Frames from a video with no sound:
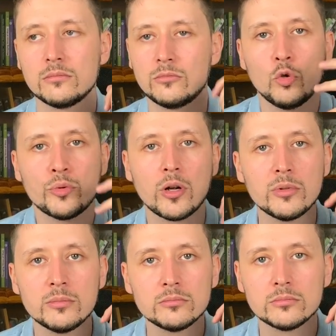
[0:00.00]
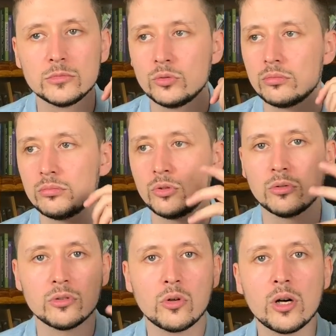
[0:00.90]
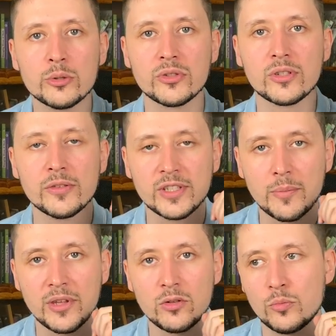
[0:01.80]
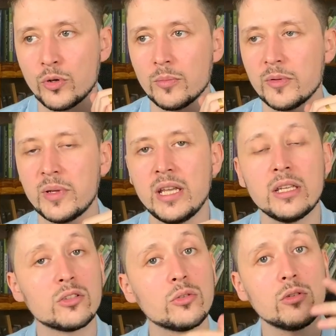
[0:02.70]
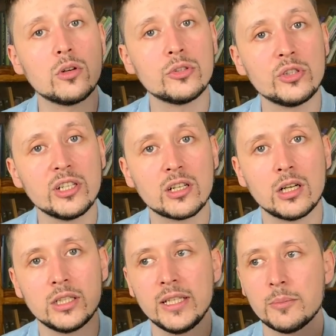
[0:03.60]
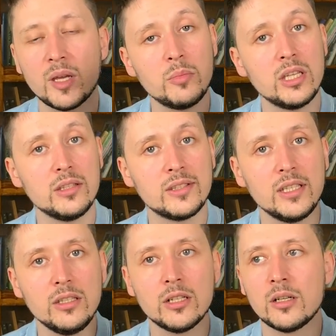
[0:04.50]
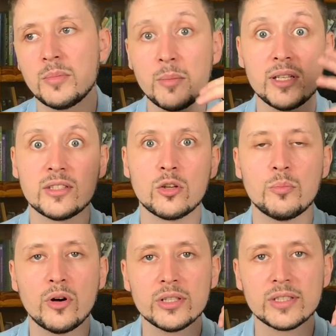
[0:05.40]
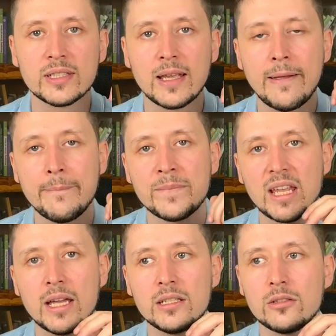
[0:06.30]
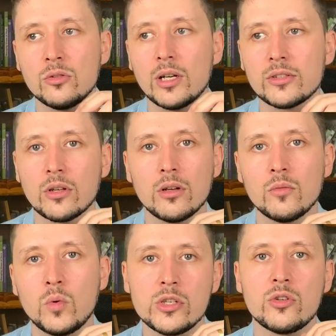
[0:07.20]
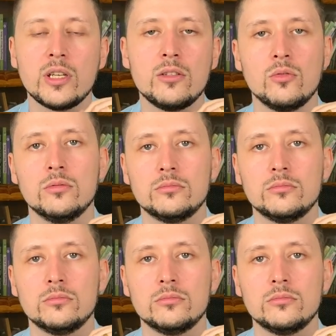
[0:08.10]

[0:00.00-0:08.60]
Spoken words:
No problem, you don't know how to solve something, no problem. So you go to your colleague, maybe he's senior, maybe it's your boss, and you ask, what should I do?